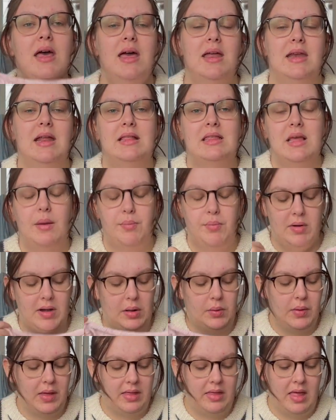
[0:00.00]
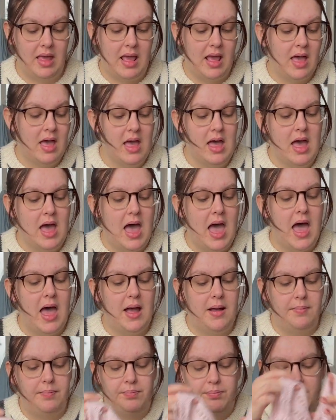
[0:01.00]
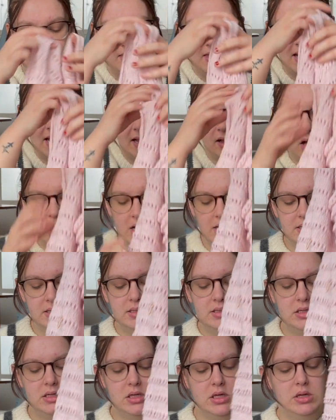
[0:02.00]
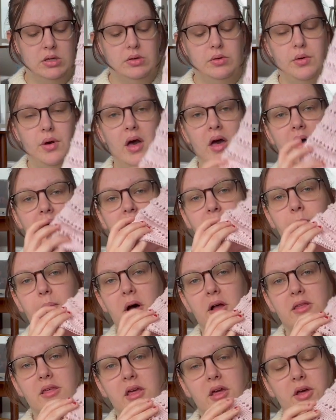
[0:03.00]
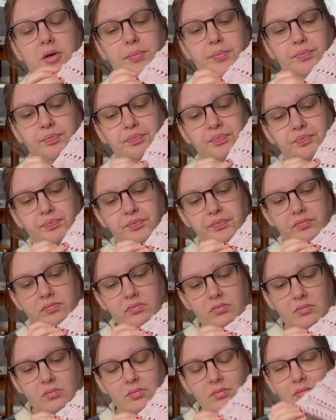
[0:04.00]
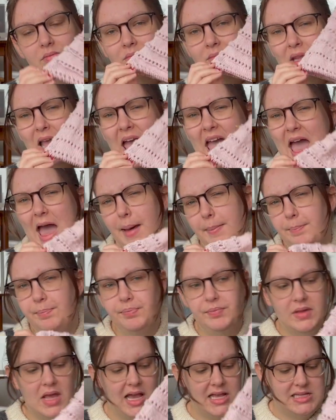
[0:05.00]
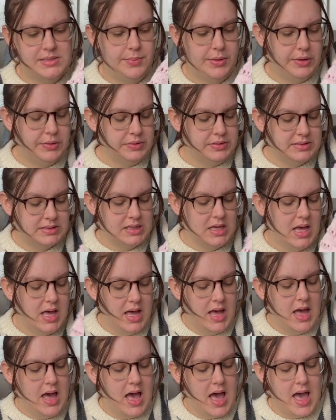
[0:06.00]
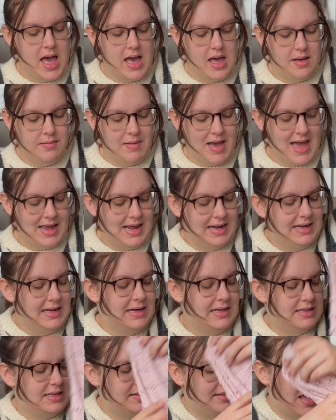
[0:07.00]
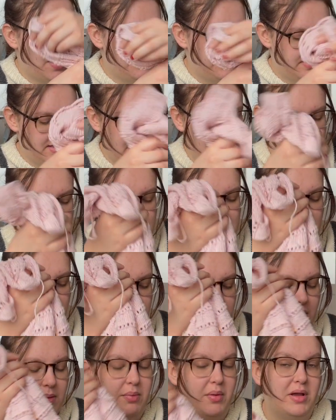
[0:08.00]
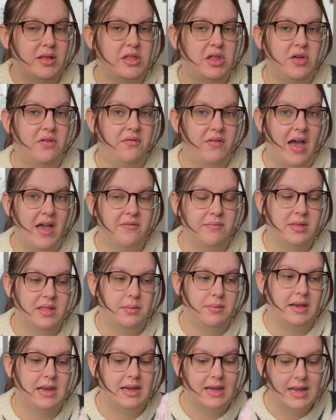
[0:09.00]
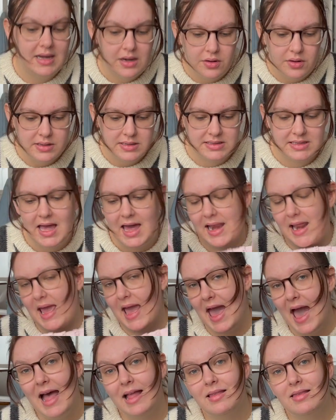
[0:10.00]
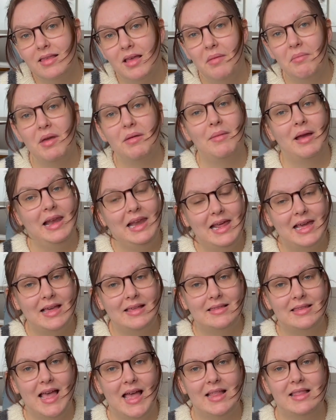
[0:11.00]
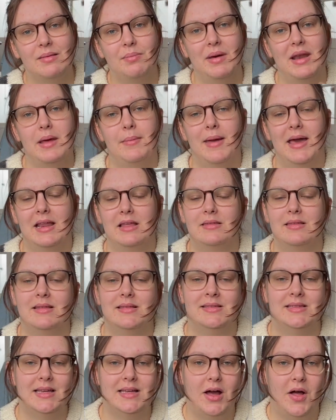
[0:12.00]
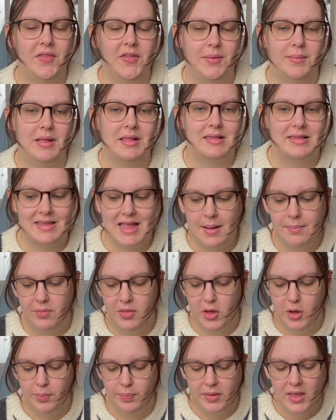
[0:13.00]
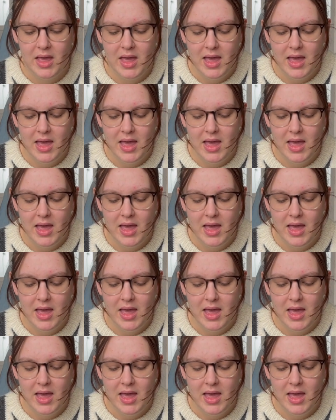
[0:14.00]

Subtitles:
knits up pretty quickly, but then I got to the bottom hem, I suppose, and I needed to downsize to 3.25mm needles, and I had some in my Lika sets, but I managed to sit on them and snap them,